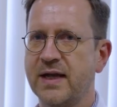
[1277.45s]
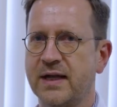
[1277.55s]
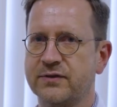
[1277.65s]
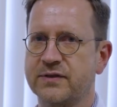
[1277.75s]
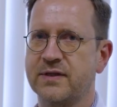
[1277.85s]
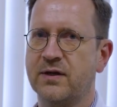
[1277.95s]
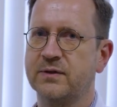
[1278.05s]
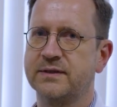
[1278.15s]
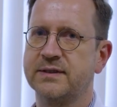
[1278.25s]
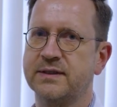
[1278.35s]

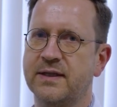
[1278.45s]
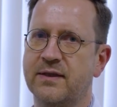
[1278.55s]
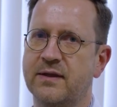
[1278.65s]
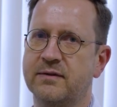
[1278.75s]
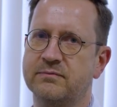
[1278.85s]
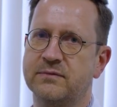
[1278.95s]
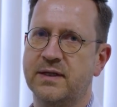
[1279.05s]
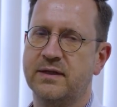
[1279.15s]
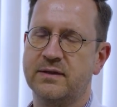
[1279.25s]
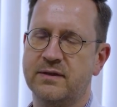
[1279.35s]
ultrasound
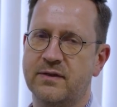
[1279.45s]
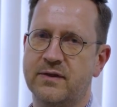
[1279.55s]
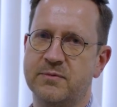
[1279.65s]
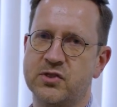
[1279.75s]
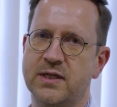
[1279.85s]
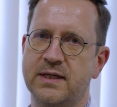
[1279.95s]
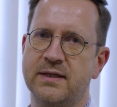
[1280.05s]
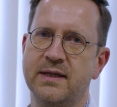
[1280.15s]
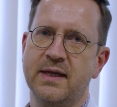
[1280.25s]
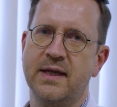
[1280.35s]
the
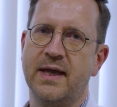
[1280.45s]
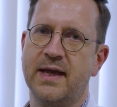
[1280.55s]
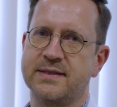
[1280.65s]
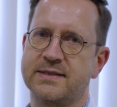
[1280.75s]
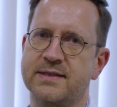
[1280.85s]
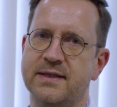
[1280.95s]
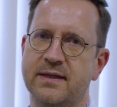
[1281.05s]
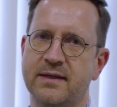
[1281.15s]
machine has